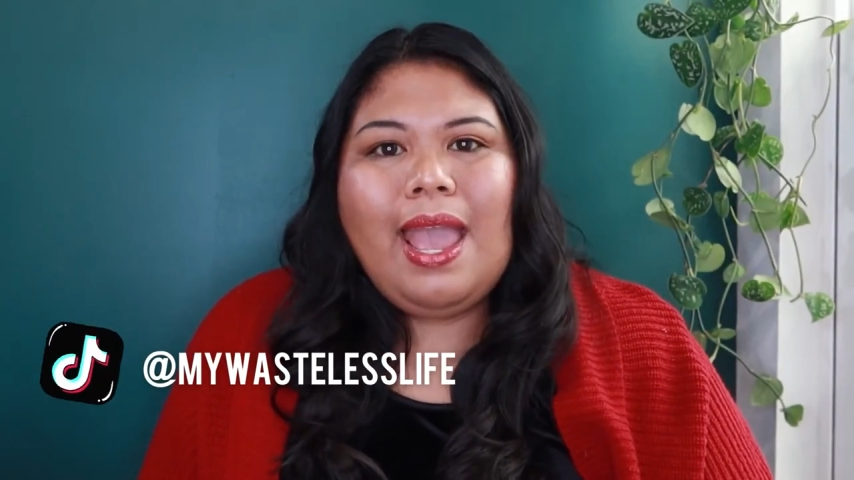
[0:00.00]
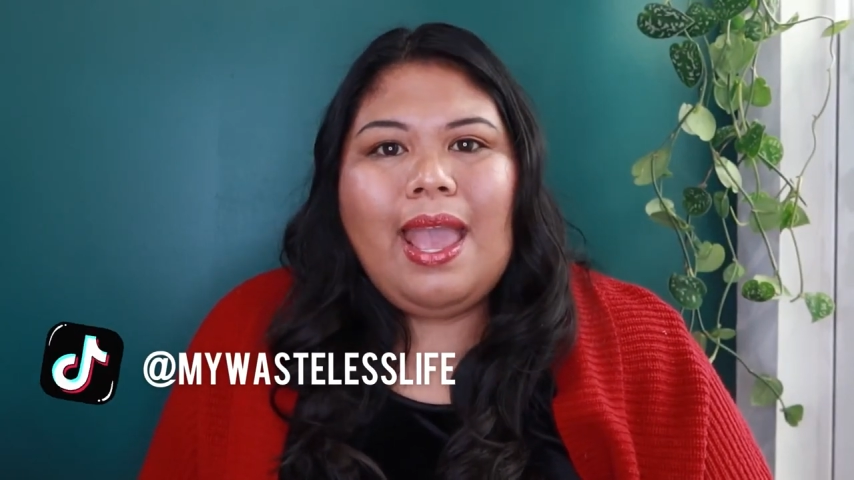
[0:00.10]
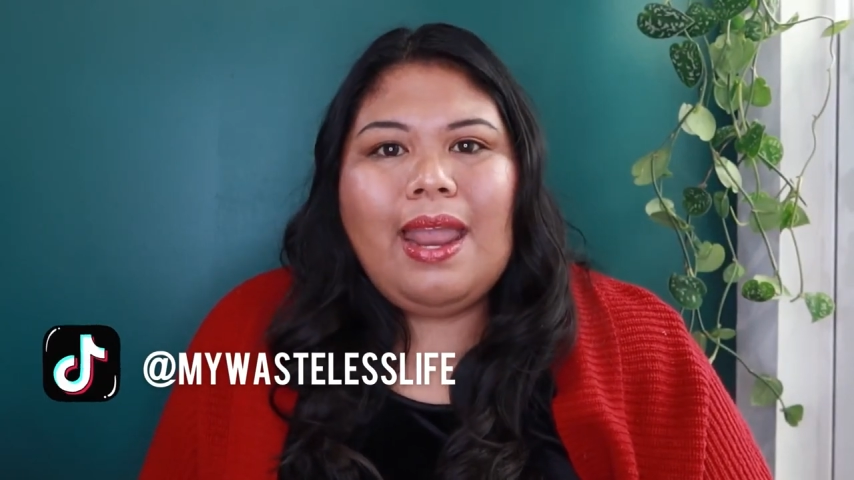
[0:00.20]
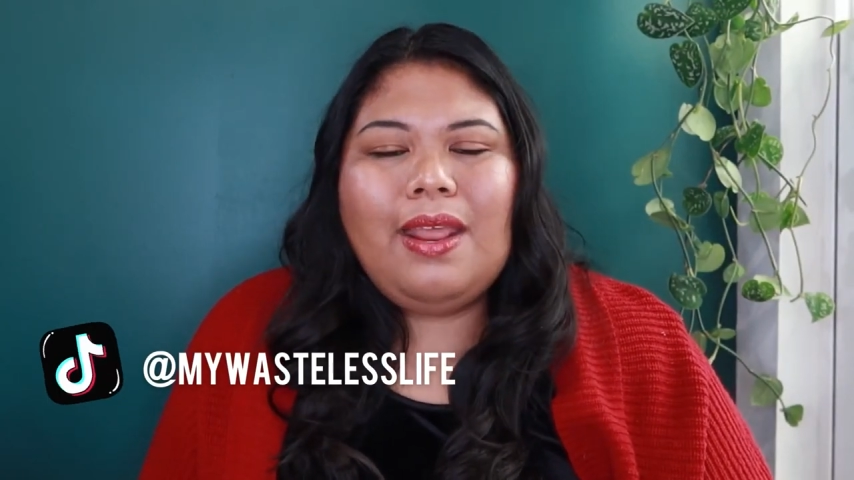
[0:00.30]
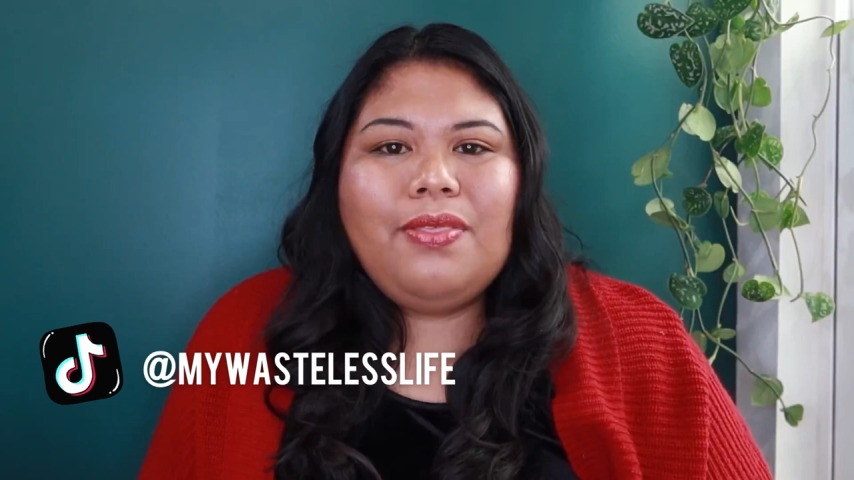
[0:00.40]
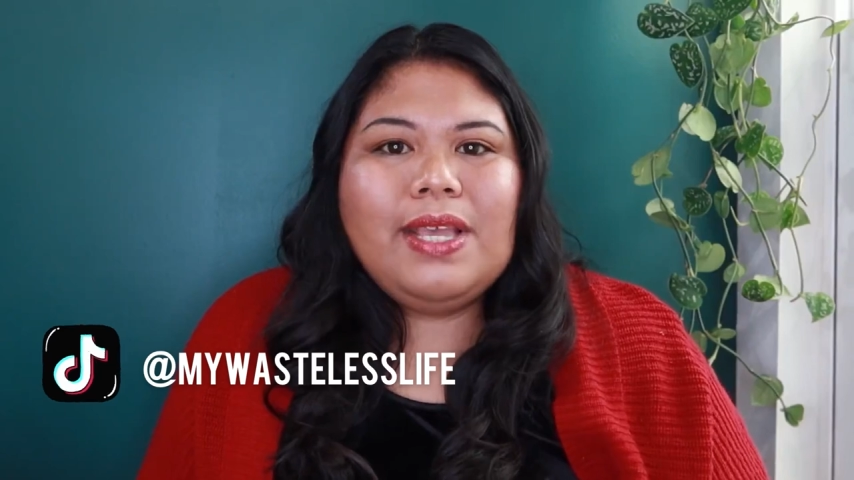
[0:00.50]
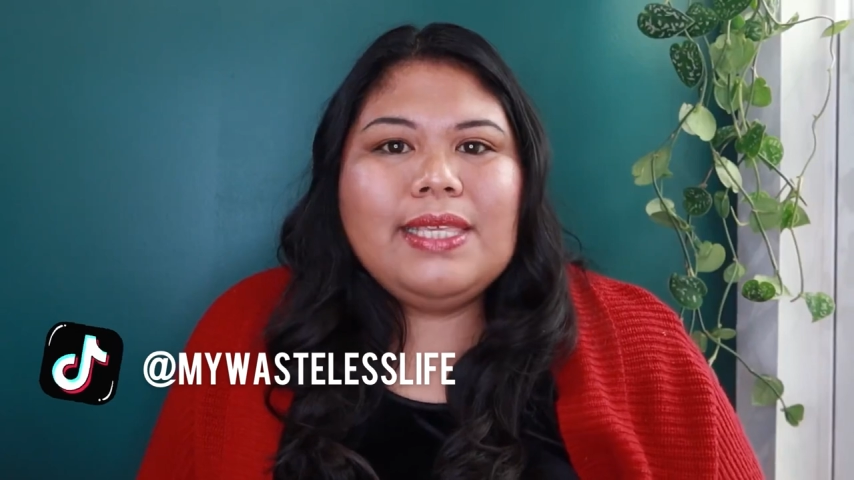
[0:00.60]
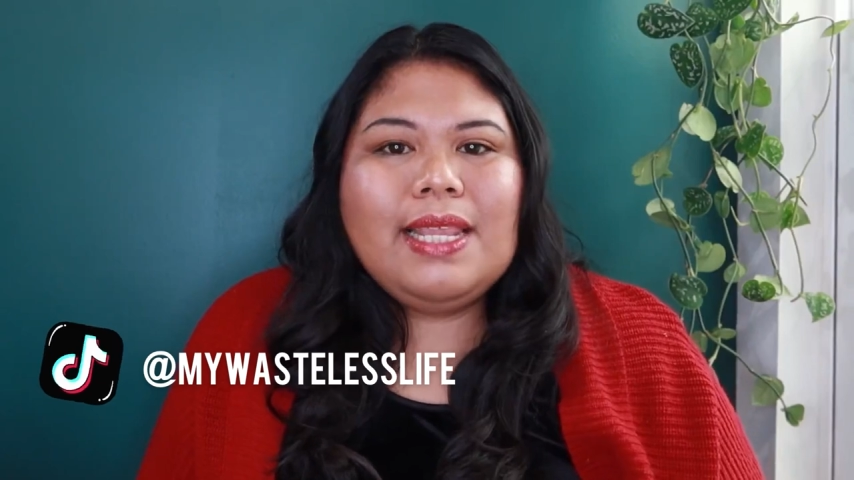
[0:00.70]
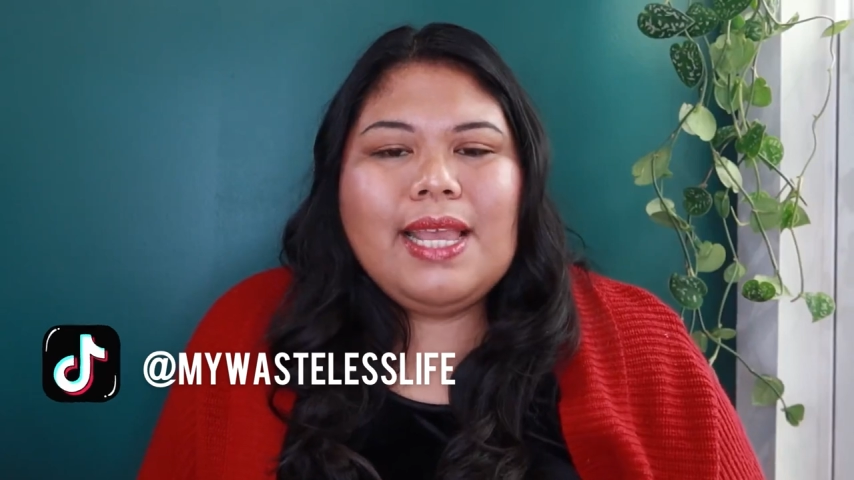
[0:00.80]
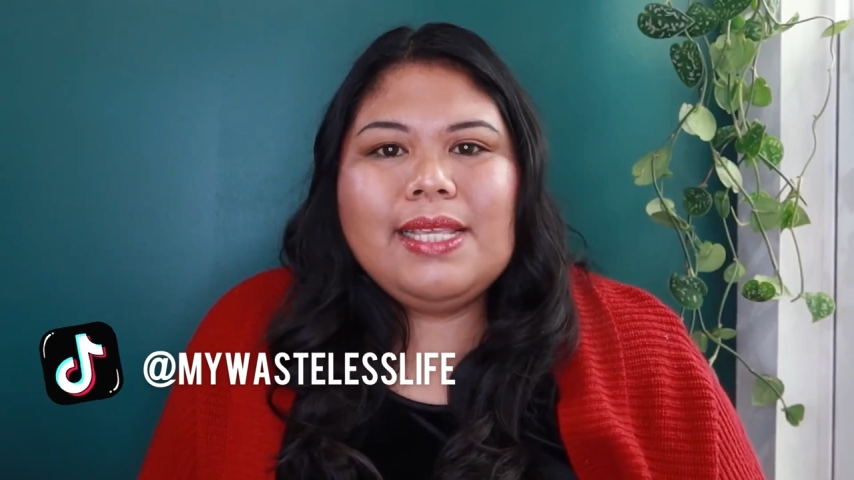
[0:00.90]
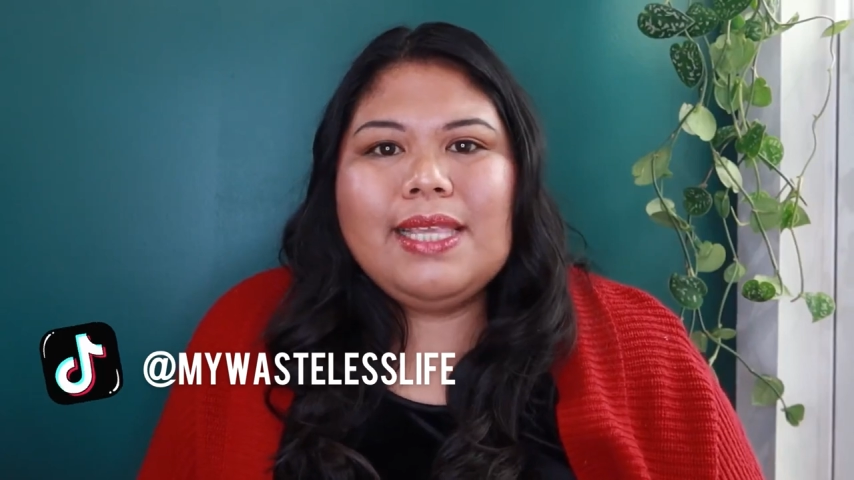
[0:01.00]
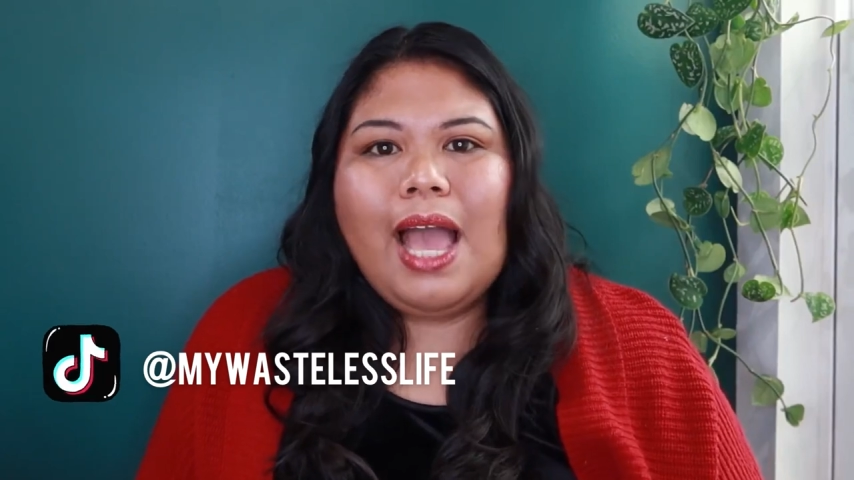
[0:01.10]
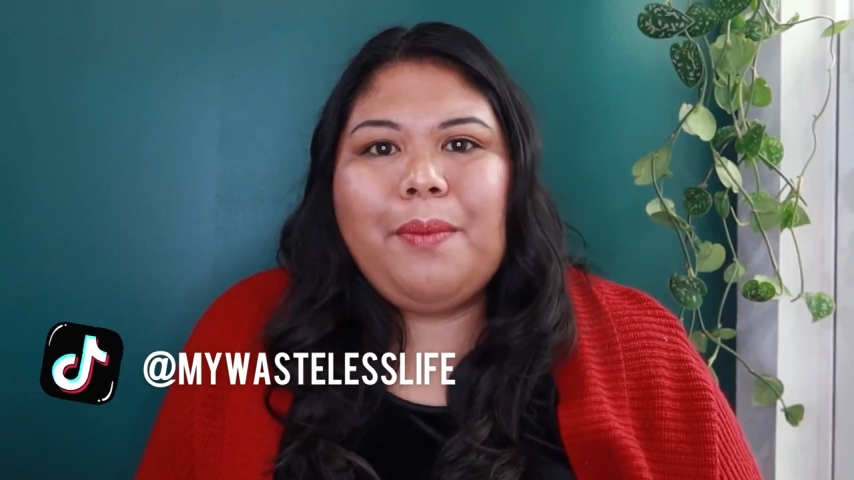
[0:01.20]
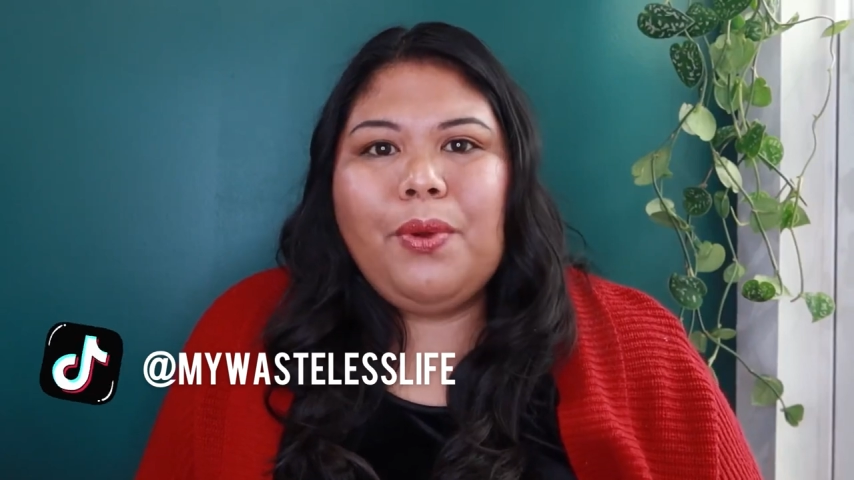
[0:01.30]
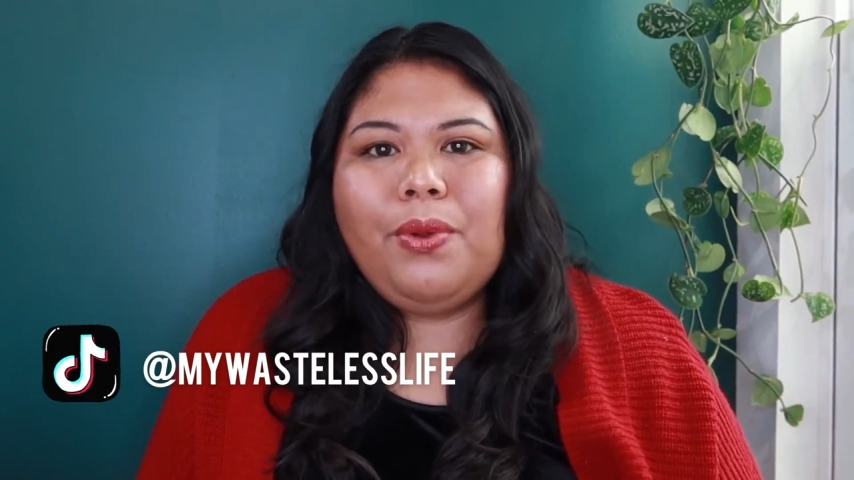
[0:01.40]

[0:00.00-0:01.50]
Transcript: and in this list I'm